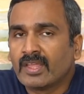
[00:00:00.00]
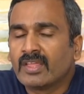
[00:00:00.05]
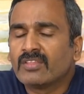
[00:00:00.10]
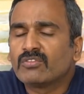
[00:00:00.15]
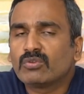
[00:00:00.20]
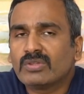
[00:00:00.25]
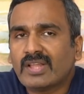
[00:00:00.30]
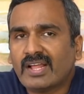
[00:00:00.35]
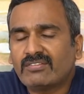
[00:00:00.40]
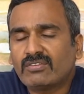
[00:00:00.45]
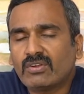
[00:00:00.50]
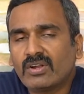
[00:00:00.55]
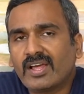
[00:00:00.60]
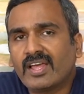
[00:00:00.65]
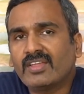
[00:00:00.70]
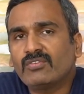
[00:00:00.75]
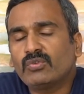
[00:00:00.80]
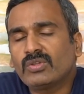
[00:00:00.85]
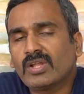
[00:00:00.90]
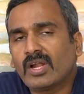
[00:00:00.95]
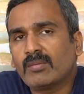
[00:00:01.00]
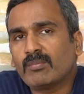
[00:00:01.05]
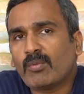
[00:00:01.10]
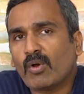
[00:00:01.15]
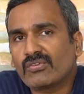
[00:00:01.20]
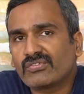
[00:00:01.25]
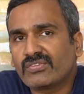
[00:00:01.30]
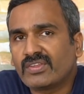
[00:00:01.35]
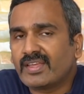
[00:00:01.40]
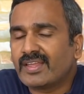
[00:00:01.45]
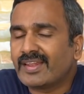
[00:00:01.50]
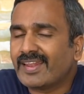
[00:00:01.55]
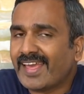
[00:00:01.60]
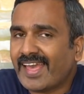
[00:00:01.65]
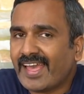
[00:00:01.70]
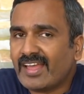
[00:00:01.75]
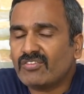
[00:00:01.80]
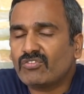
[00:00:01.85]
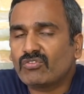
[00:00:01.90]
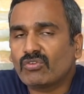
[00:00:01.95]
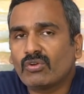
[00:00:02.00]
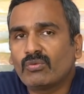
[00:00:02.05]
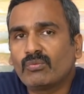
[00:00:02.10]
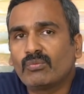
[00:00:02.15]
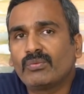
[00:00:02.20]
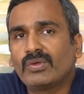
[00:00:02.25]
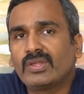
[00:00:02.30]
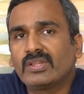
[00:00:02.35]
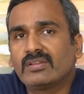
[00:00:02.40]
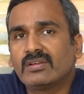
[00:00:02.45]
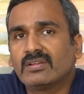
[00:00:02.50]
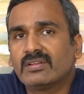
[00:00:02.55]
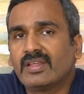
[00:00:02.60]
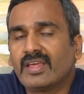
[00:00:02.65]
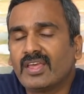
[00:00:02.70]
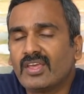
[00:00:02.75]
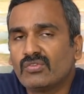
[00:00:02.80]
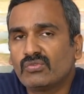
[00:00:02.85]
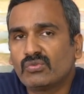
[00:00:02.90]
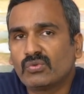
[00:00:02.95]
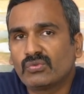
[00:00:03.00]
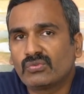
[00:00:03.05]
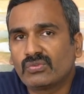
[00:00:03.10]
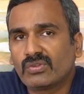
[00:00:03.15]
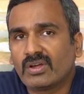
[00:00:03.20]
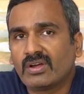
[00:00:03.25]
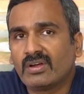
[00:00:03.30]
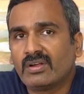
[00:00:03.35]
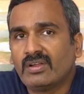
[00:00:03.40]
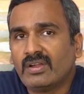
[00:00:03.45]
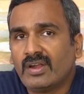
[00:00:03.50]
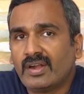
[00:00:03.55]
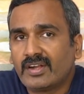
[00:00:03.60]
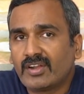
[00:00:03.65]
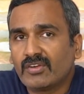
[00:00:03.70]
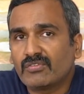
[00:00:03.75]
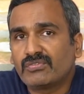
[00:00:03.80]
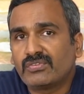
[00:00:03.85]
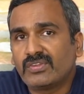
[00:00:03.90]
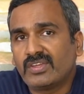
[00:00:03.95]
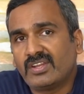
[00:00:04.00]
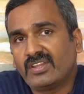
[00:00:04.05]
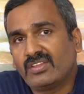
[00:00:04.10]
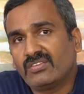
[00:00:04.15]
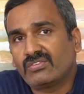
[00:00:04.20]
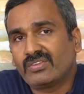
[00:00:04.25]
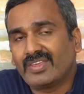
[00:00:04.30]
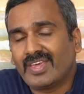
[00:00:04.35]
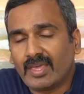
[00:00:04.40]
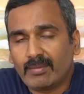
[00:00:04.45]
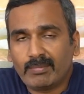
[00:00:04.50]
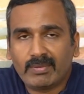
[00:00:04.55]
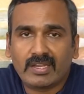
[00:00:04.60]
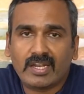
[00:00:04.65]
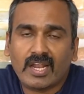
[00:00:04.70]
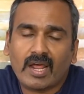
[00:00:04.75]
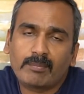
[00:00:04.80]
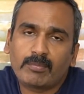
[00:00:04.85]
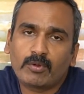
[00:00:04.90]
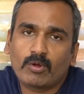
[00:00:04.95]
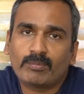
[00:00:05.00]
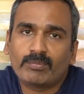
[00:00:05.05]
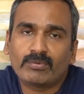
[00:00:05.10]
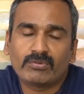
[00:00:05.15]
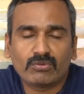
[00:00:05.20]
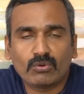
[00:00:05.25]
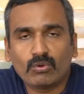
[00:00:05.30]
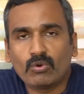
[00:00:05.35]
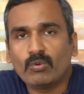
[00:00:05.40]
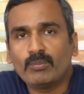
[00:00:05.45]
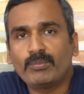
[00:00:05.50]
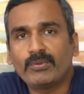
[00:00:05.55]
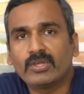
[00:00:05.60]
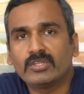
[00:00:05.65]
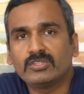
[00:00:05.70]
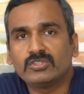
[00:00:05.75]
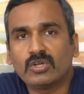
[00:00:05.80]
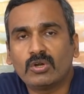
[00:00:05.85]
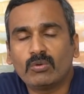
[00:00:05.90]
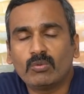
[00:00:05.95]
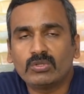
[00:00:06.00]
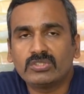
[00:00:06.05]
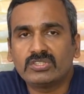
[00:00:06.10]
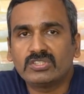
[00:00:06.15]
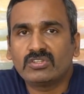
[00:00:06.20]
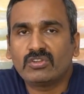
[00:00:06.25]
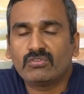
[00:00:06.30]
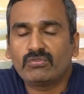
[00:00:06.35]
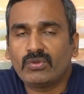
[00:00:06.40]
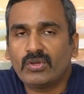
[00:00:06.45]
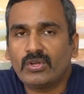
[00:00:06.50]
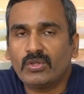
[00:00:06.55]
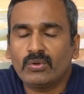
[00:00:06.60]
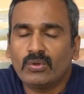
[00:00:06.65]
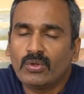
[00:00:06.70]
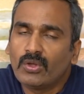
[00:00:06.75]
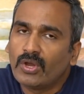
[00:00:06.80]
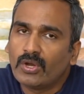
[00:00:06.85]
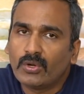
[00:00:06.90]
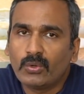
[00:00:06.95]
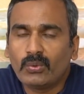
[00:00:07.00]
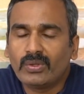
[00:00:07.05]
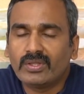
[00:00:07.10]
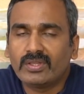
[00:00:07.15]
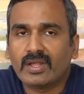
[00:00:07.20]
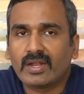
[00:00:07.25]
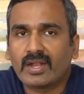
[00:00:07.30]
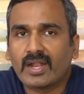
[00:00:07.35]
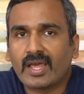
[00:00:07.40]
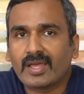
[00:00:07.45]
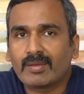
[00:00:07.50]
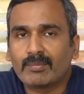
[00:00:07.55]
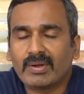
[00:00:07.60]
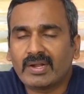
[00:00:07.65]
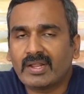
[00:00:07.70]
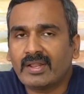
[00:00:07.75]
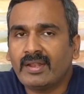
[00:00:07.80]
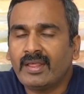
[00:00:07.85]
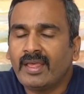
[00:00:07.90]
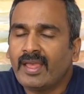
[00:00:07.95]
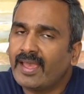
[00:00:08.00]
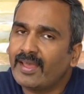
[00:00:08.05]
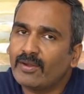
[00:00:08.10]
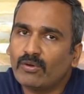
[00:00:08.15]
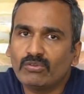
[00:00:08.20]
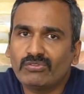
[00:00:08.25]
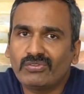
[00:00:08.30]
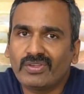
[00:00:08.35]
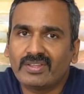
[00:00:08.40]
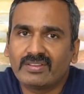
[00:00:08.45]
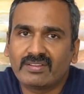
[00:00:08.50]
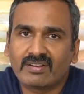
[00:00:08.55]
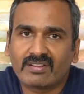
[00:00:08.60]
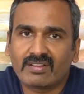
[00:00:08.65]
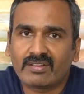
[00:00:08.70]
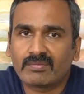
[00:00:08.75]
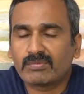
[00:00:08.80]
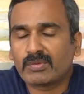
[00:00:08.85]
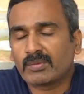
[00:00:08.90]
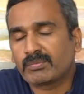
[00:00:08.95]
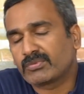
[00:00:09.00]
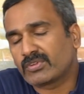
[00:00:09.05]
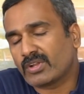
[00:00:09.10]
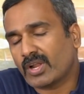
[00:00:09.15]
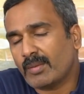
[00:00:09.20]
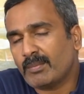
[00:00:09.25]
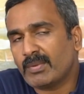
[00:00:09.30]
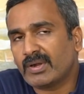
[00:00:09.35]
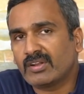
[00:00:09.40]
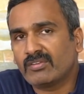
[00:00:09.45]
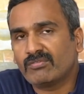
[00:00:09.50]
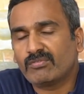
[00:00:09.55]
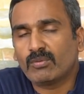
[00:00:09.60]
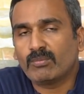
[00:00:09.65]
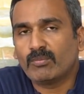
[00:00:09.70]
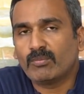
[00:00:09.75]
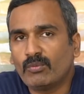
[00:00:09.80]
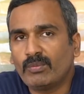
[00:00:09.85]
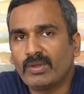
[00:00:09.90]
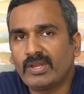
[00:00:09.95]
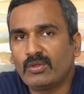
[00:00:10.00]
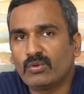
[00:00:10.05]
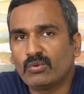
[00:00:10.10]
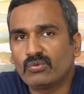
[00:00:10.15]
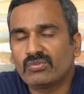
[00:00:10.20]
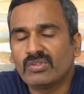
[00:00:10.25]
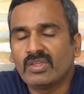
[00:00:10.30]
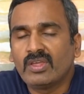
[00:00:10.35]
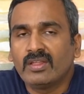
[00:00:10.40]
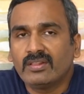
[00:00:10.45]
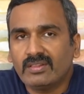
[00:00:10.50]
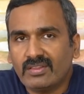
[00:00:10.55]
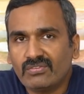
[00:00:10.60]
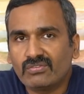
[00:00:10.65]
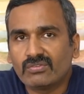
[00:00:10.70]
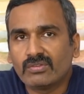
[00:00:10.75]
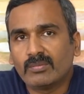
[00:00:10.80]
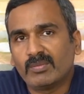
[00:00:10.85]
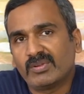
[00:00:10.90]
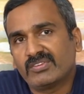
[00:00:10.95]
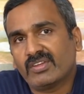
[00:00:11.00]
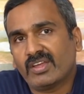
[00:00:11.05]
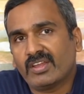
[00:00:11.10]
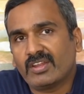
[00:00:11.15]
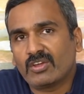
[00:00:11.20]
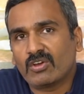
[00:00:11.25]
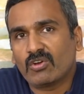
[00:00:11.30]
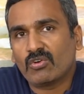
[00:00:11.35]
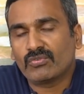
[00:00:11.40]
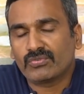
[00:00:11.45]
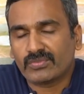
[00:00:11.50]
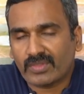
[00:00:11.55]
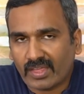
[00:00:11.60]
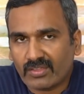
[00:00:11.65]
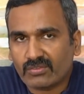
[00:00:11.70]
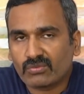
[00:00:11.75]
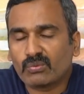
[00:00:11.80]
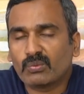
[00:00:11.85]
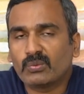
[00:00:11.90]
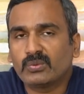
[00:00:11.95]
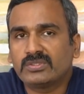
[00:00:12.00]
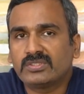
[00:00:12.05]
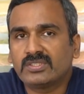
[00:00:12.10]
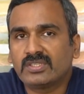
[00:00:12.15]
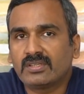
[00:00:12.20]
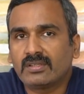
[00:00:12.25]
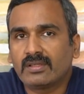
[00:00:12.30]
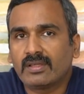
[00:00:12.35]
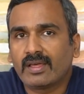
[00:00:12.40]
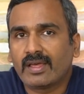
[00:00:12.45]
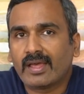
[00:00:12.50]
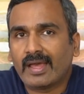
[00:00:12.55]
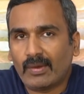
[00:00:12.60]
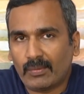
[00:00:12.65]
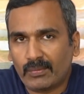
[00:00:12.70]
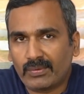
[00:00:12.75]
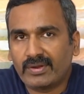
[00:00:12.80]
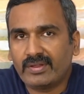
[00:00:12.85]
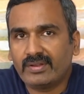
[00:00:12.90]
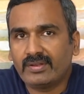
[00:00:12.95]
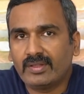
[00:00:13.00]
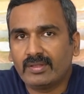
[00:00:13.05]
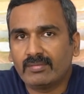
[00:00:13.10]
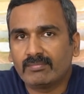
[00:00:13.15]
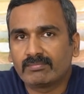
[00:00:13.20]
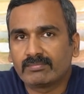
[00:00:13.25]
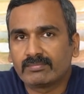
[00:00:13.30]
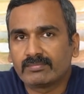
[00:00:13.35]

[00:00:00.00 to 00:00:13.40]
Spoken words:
So that's all guys with unboxing and hands-on with the ASUS TUF series gaming laptop. So hope you enjoyed watching this video. Do hit that like button and also hit the subscribe button for videos. This is Normal signing off. Thanks for watching. Have a great day.